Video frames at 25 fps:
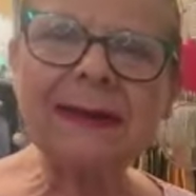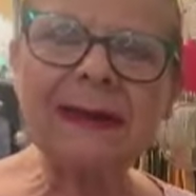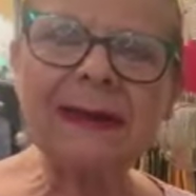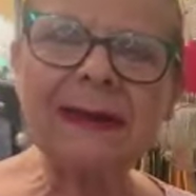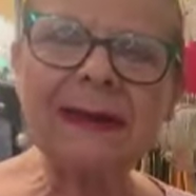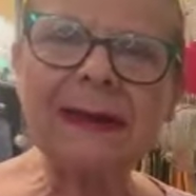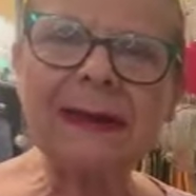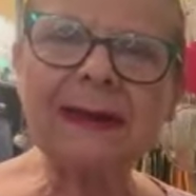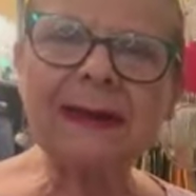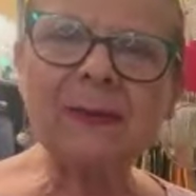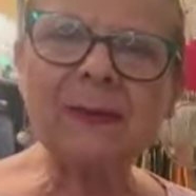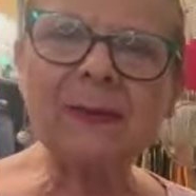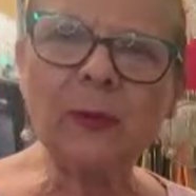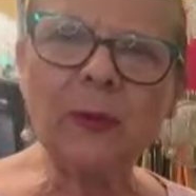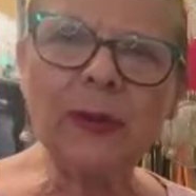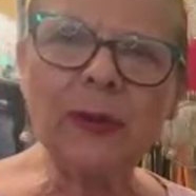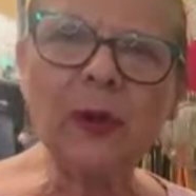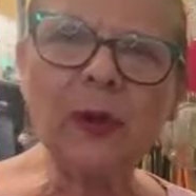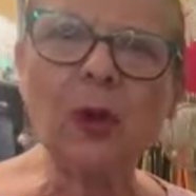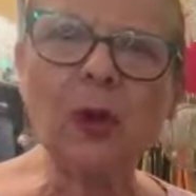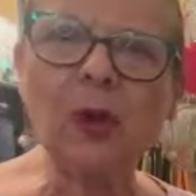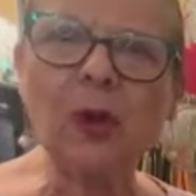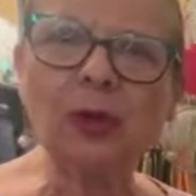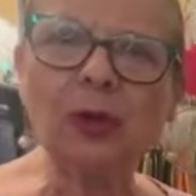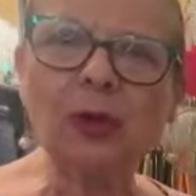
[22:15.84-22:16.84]
and we
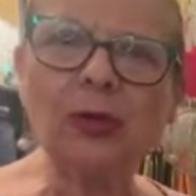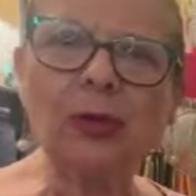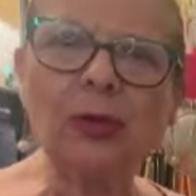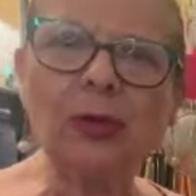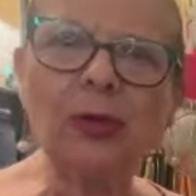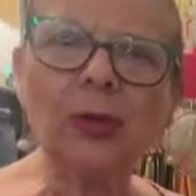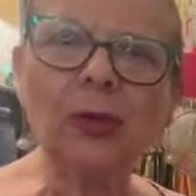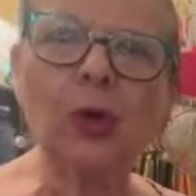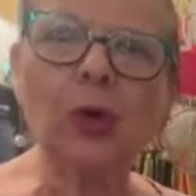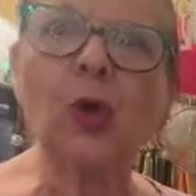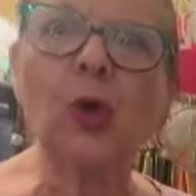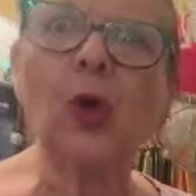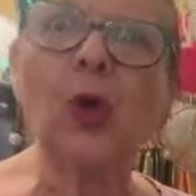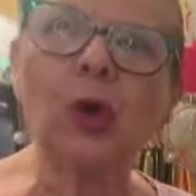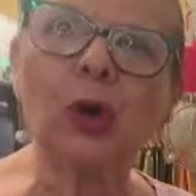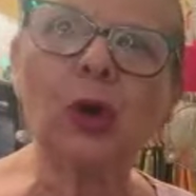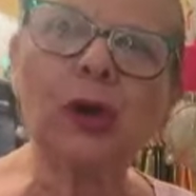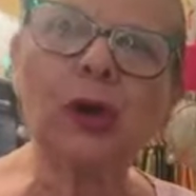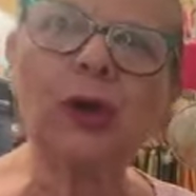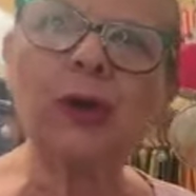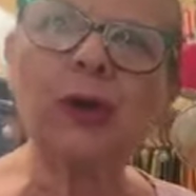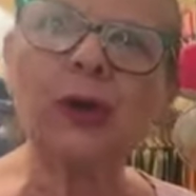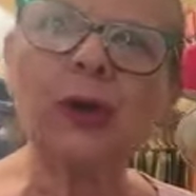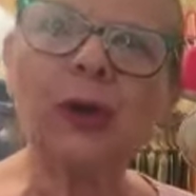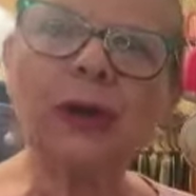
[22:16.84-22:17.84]
all
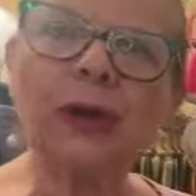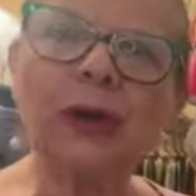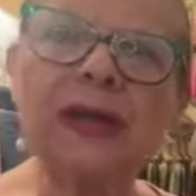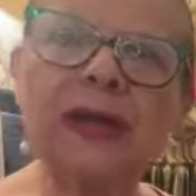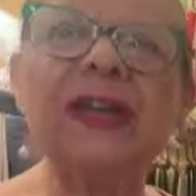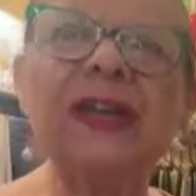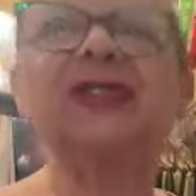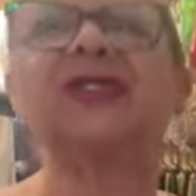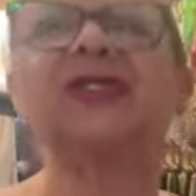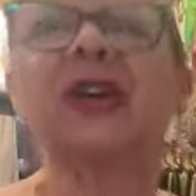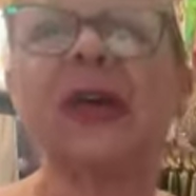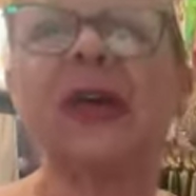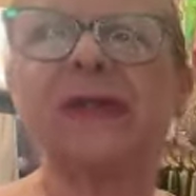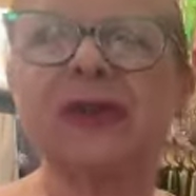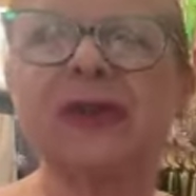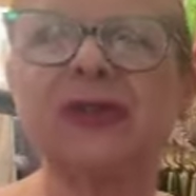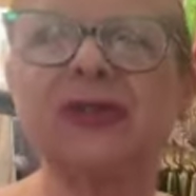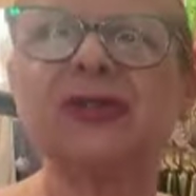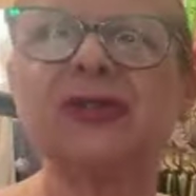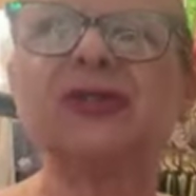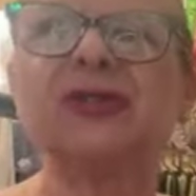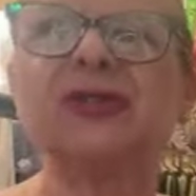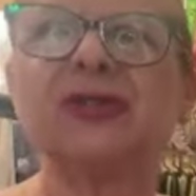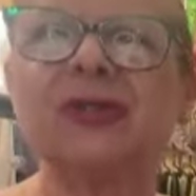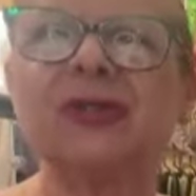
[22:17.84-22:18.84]
cook each
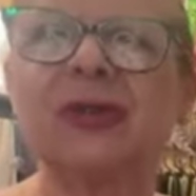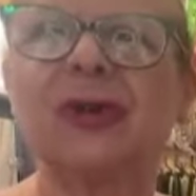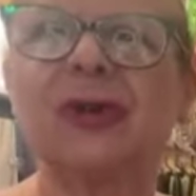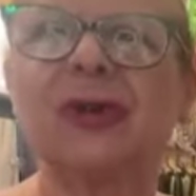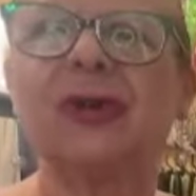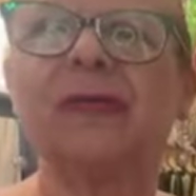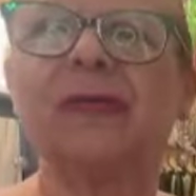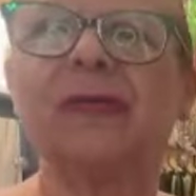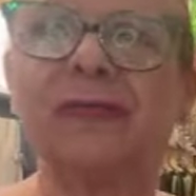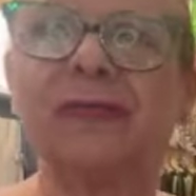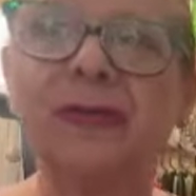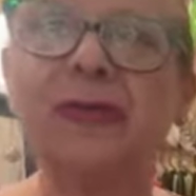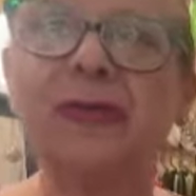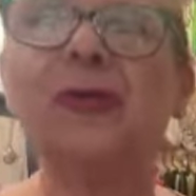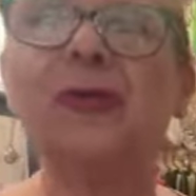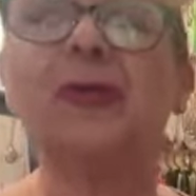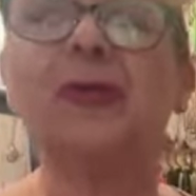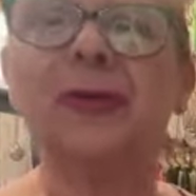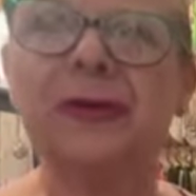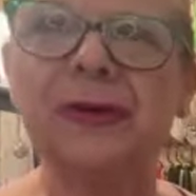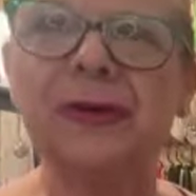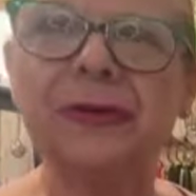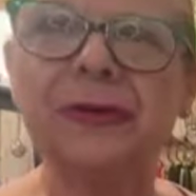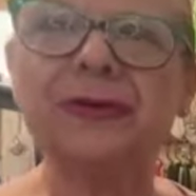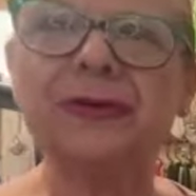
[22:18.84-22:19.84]
other's
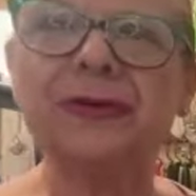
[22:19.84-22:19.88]
food.